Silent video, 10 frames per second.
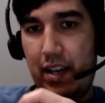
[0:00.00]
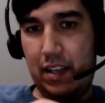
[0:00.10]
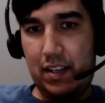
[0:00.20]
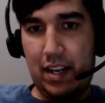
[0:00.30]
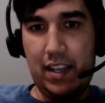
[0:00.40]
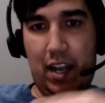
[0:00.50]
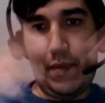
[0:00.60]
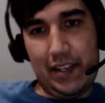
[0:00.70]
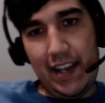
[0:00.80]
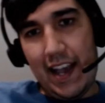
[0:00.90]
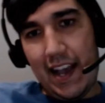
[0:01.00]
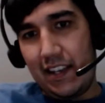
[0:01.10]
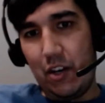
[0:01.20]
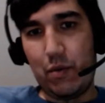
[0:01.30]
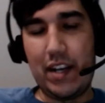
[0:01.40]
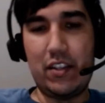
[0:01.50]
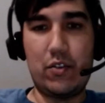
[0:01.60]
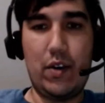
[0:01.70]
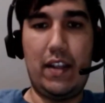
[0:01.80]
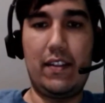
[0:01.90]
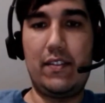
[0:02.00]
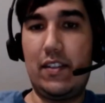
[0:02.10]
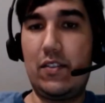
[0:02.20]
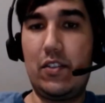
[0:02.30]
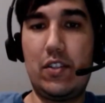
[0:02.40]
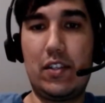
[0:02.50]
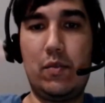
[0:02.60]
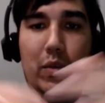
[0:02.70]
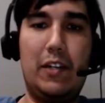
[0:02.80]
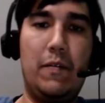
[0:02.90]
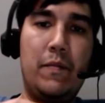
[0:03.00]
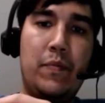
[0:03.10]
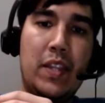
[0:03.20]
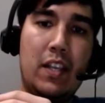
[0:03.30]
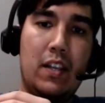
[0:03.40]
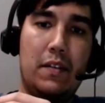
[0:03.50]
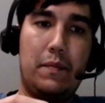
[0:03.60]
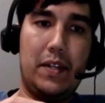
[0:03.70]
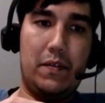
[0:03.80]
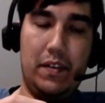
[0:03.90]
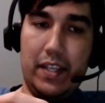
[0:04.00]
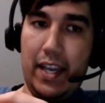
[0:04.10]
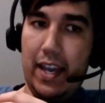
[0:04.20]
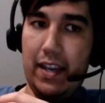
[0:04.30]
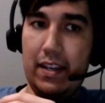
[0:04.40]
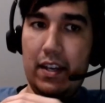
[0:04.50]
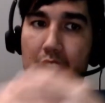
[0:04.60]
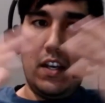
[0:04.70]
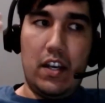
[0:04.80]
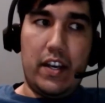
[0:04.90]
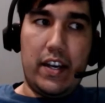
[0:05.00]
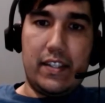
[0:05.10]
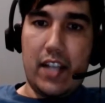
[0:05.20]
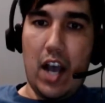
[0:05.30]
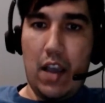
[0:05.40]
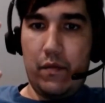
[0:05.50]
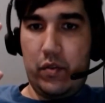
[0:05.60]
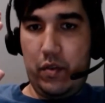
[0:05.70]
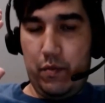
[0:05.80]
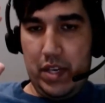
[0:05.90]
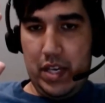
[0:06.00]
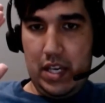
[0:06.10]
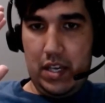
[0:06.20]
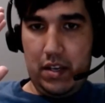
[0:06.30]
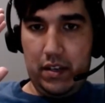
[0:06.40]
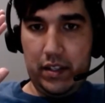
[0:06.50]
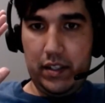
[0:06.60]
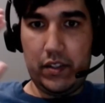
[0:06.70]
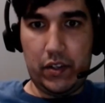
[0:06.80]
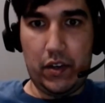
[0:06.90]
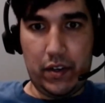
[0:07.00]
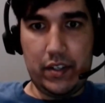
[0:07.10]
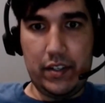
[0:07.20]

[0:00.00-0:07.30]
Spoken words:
10K, I'd be like, ride the train, let's do this. But 50K, it's time to be concerned.